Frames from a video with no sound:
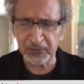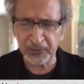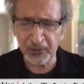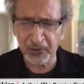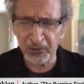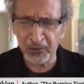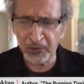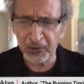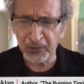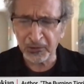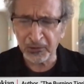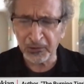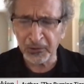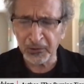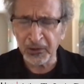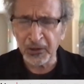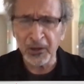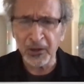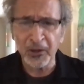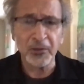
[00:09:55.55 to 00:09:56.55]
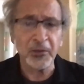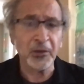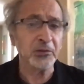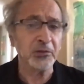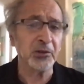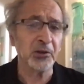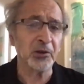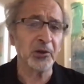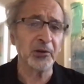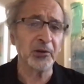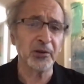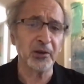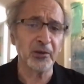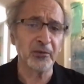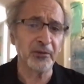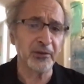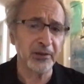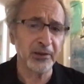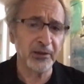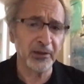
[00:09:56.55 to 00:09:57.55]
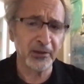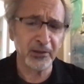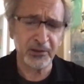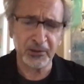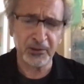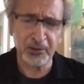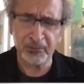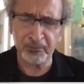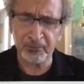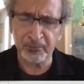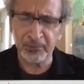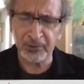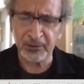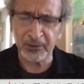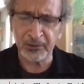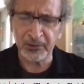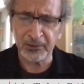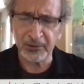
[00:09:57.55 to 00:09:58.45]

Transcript: song, the dirt of an idiom,